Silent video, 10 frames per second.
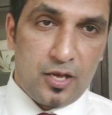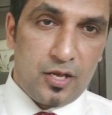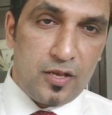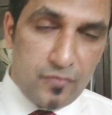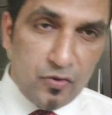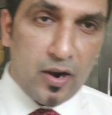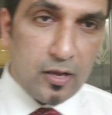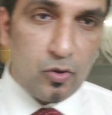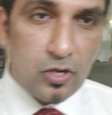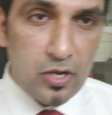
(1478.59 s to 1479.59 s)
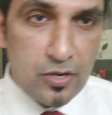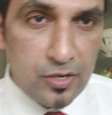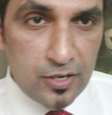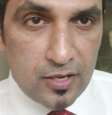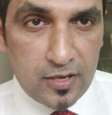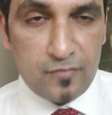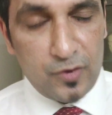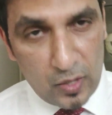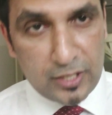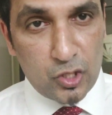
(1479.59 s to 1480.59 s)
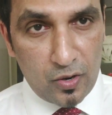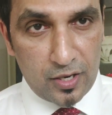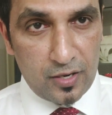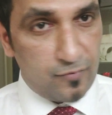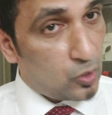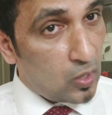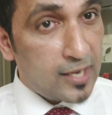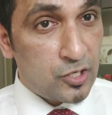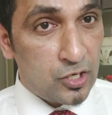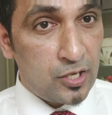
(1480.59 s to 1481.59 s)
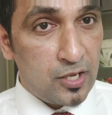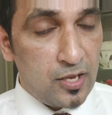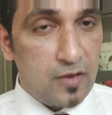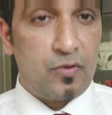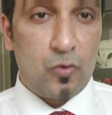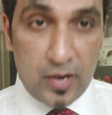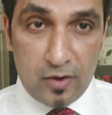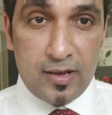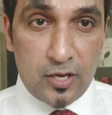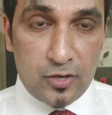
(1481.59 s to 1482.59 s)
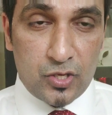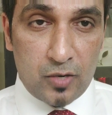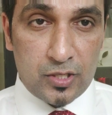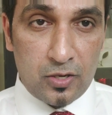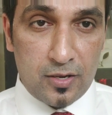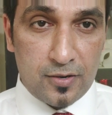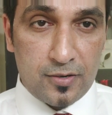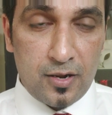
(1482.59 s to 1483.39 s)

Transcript: If you are a good learner, if you enjoyed it, if you liked it, if you're really a serious learner,